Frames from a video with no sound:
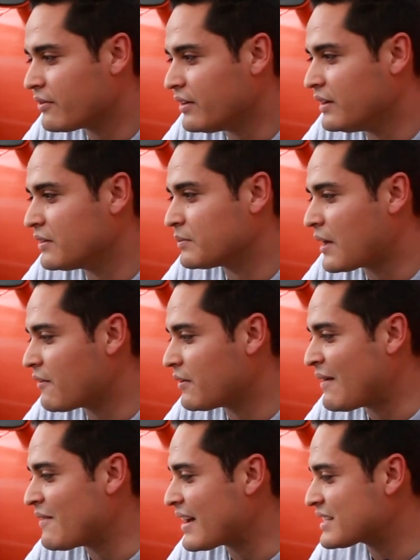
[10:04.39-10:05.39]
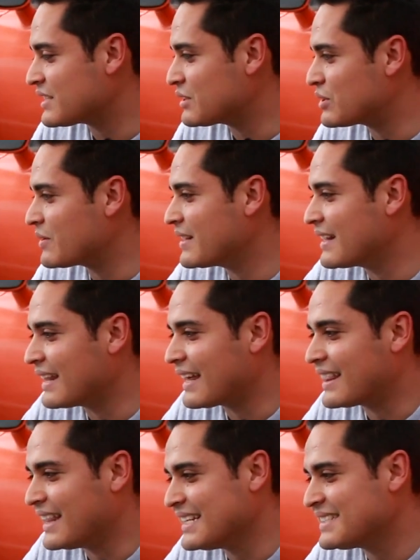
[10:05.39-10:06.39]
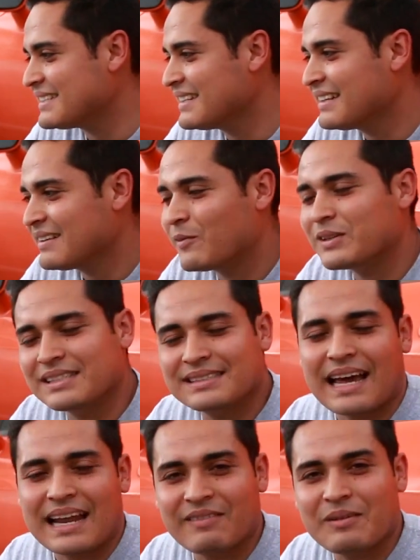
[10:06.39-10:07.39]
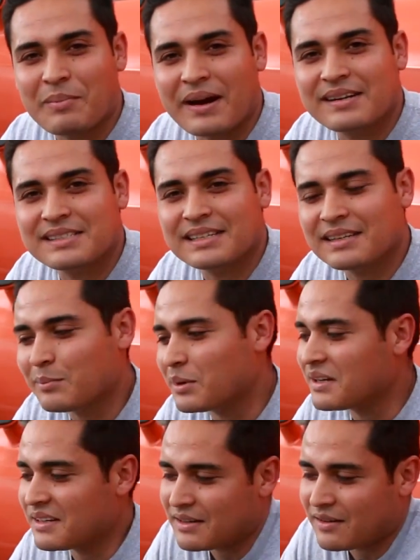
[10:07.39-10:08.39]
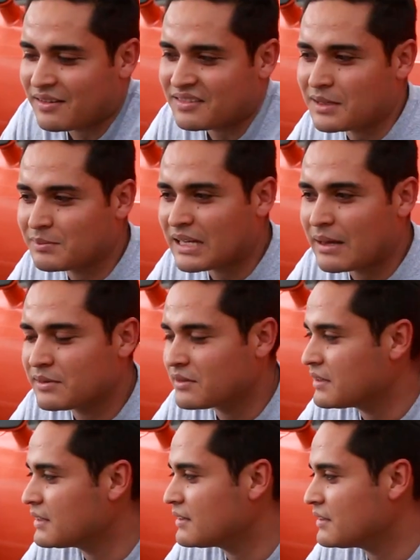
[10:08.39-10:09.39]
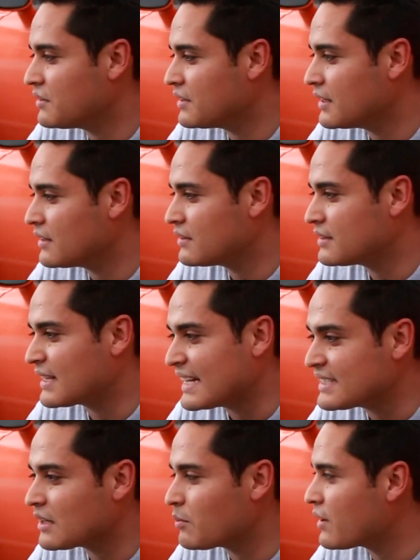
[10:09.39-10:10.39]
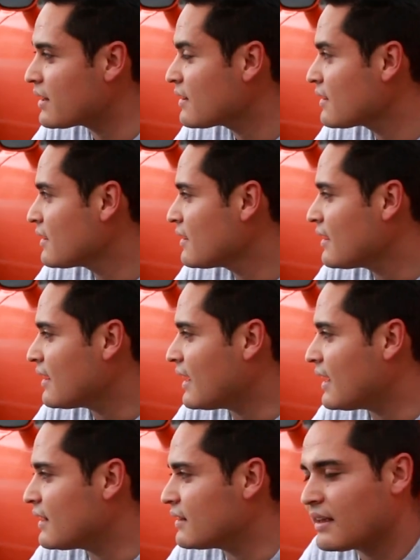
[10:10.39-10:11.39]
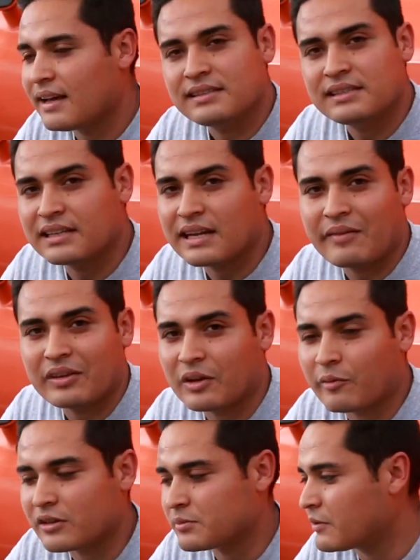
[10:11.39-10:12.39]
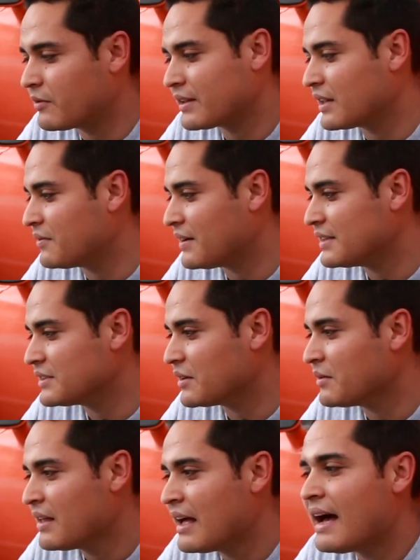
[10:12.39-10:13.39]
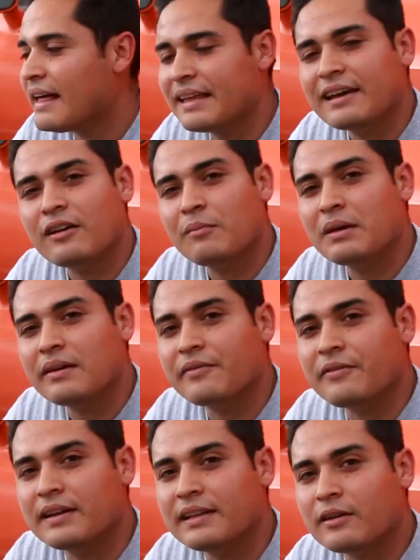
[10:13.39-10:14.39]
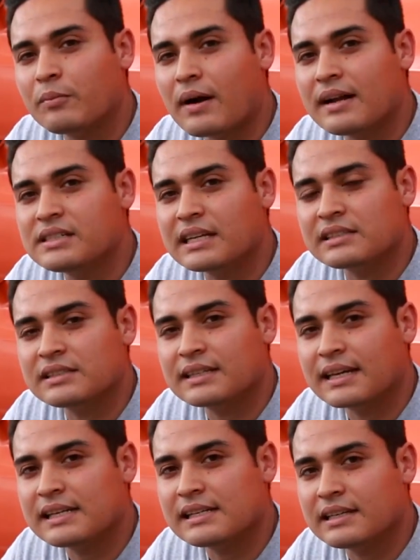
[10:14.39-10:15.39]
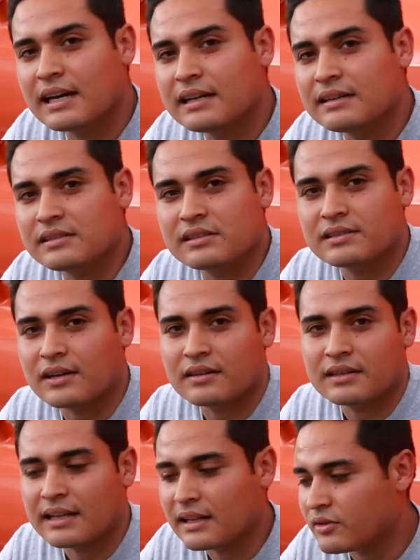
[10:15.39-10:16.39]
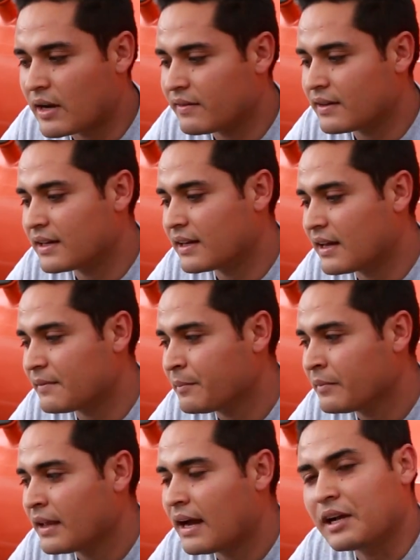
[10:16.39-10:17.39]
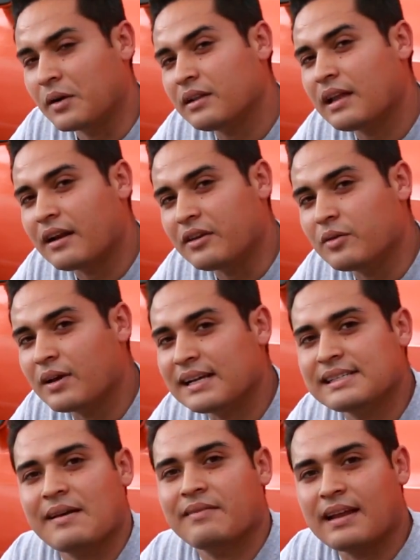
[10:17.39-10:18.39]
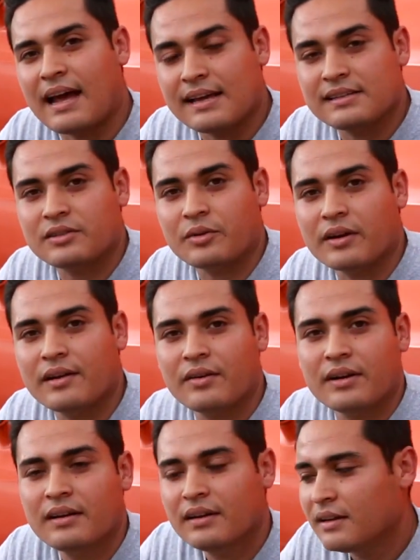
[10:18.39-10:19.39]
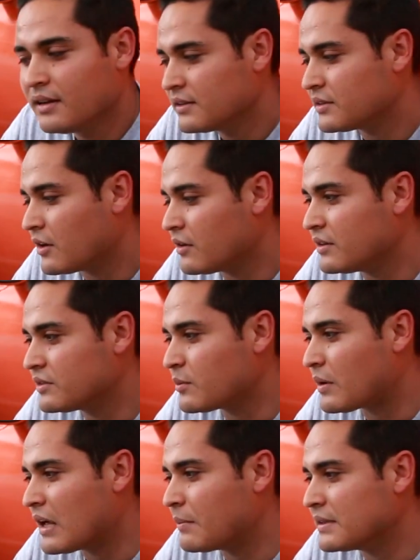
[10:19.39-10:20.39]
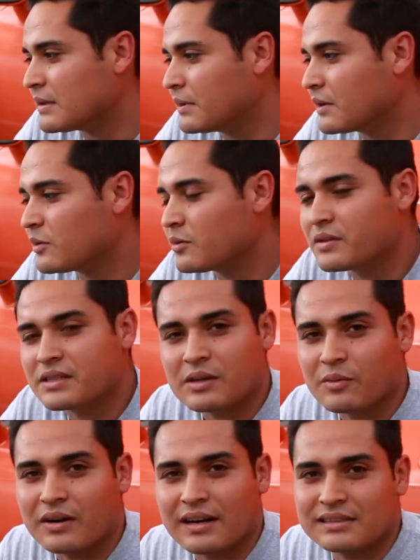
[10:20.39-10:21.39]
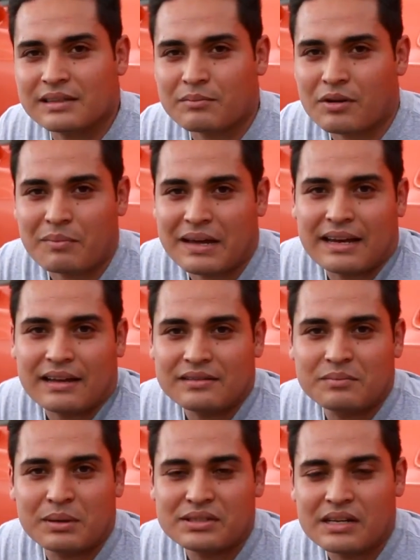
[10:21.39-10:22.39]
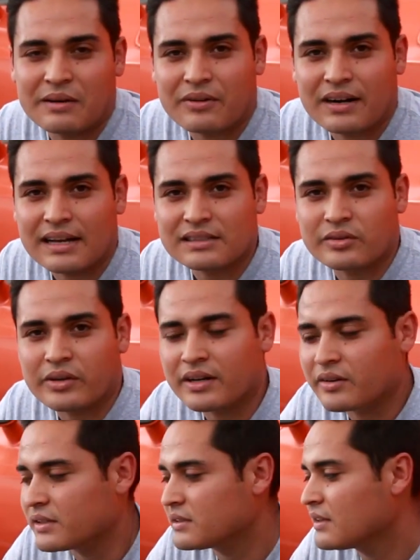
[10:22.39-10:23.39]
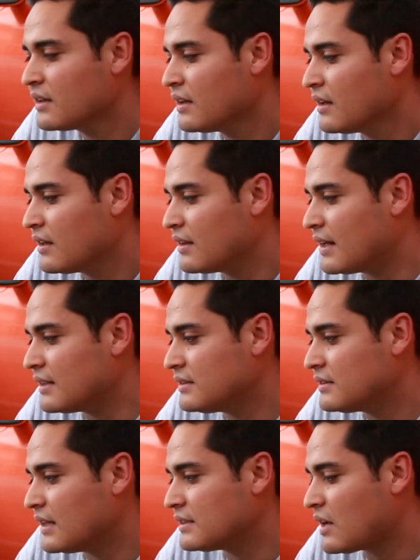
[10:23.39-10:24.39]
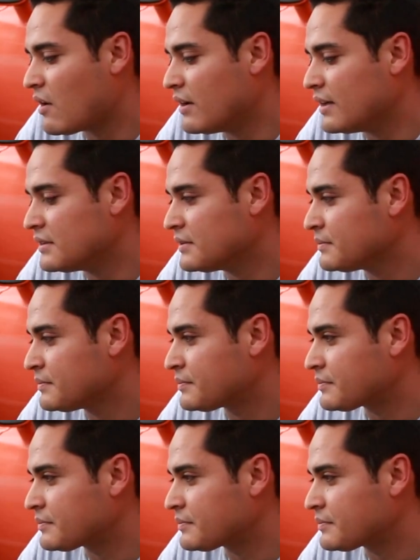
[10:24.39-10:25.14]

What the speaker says: I've actually driven it like this, which is kind of embarrassing, but you know, sometimes you need to get somewhere, and the AC and everything works perfectly fine. So I think it'll be a fun little project just to get it done and just start daily driving it again. I know a lot of you guys have an IS300, so this will probably be something cool to see, whereas I mean, I'm getting a bunch of different IS300s. That's how it is.